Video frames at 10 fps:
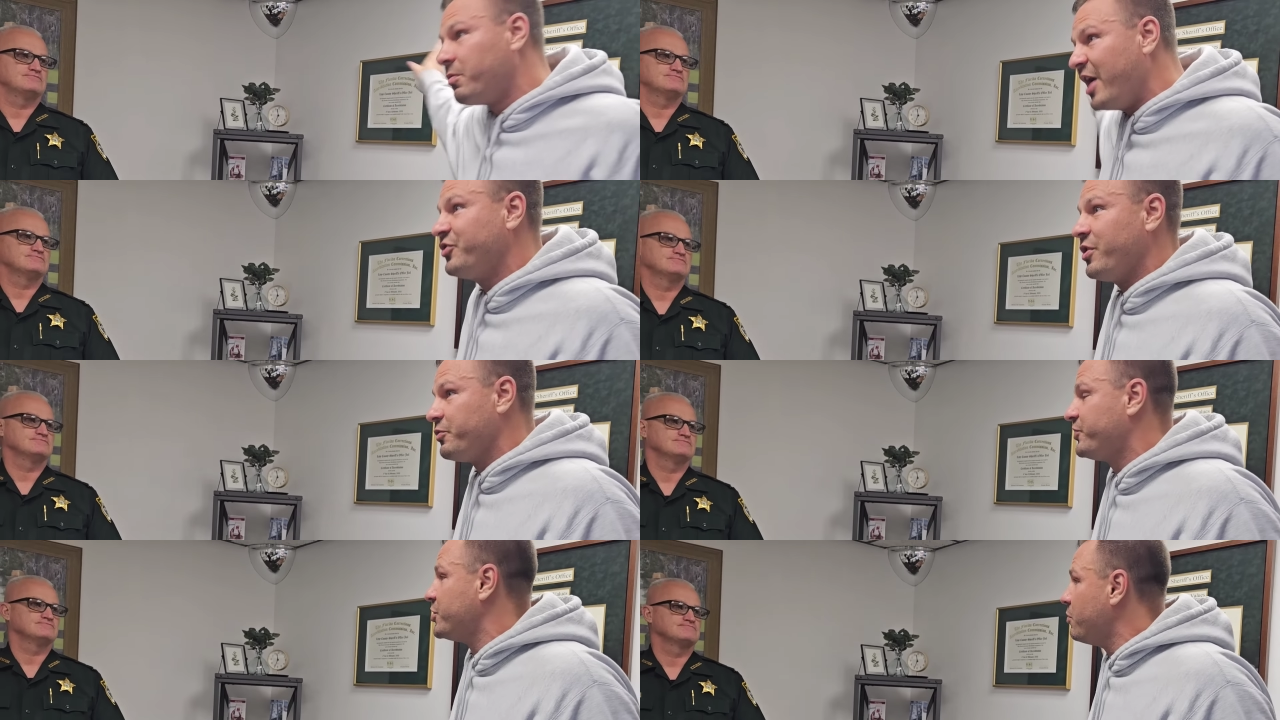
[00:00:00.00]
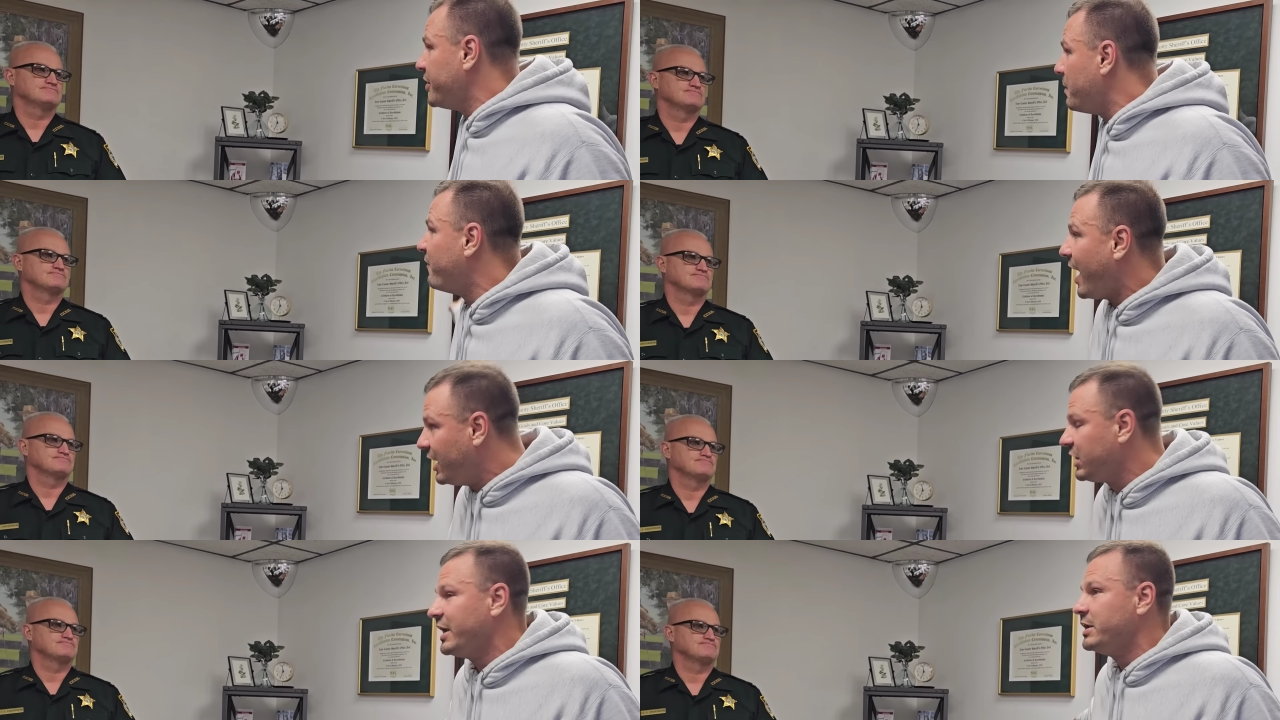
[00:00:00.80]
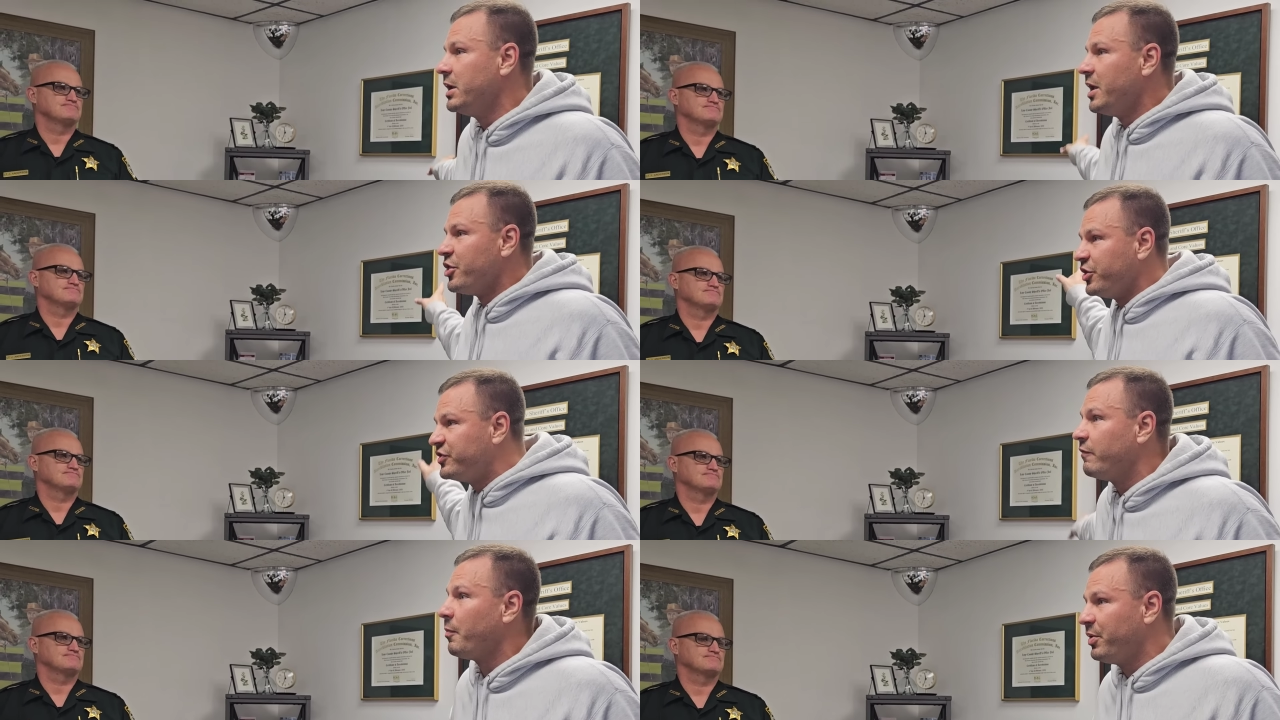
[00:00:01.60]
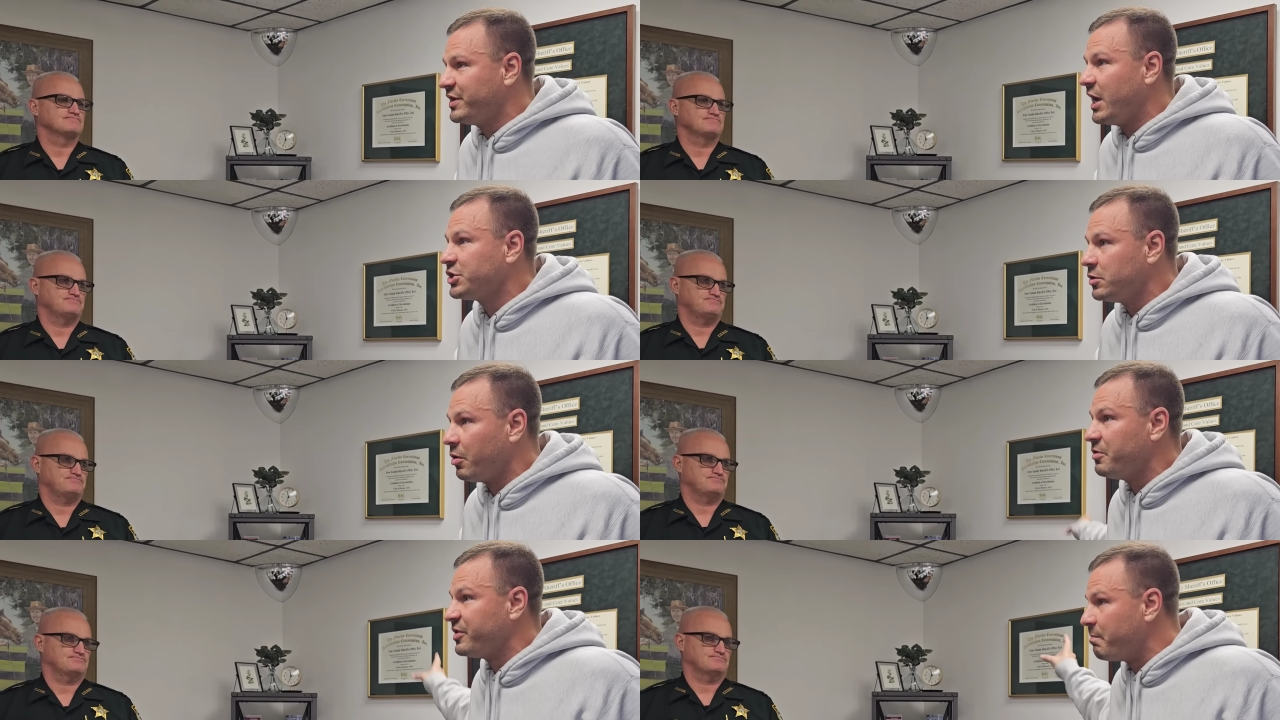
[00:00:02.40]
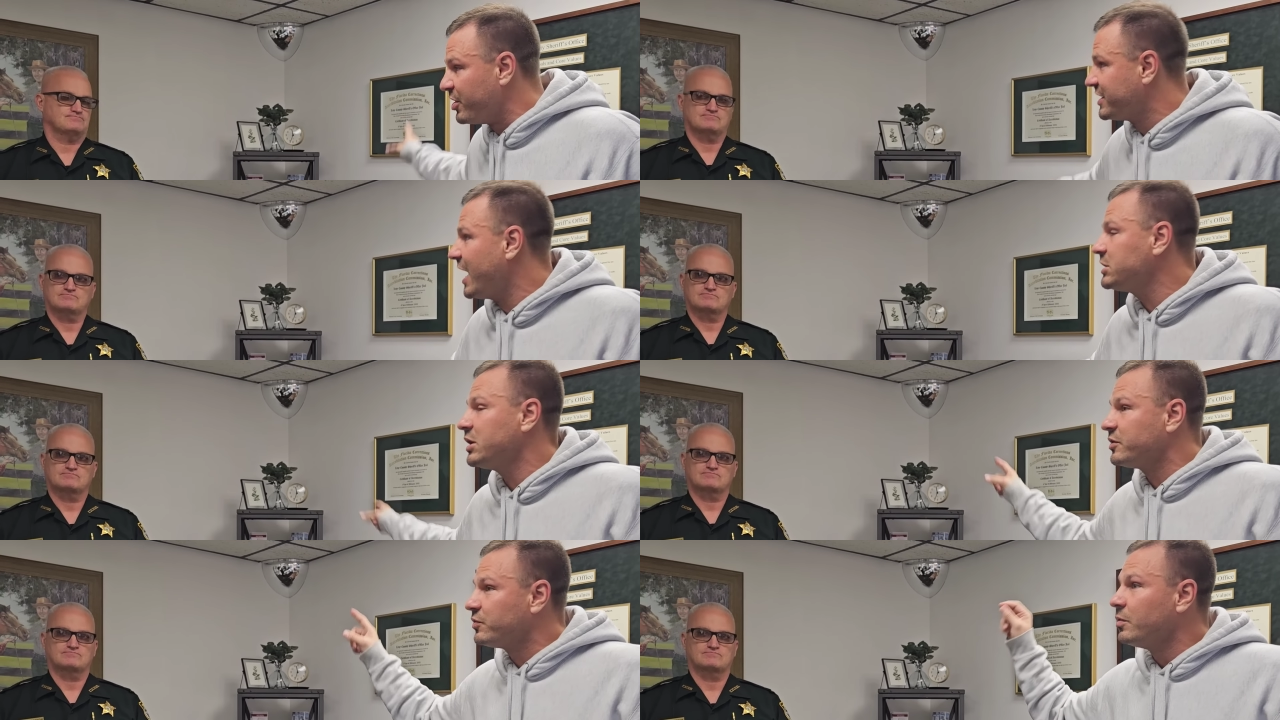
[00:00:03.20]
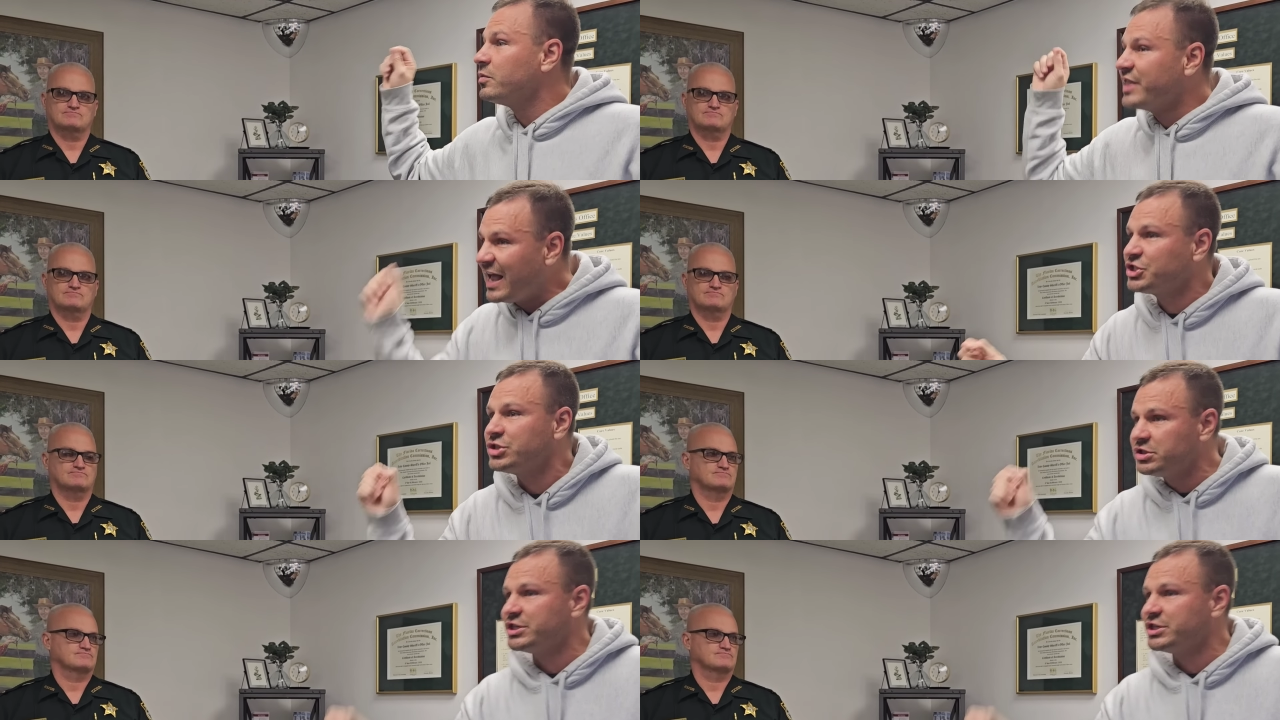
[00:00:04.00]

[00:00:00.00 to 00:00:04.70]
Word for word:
Speaker 1: arrest those two when they violate the civil protection orders and protect us. That's your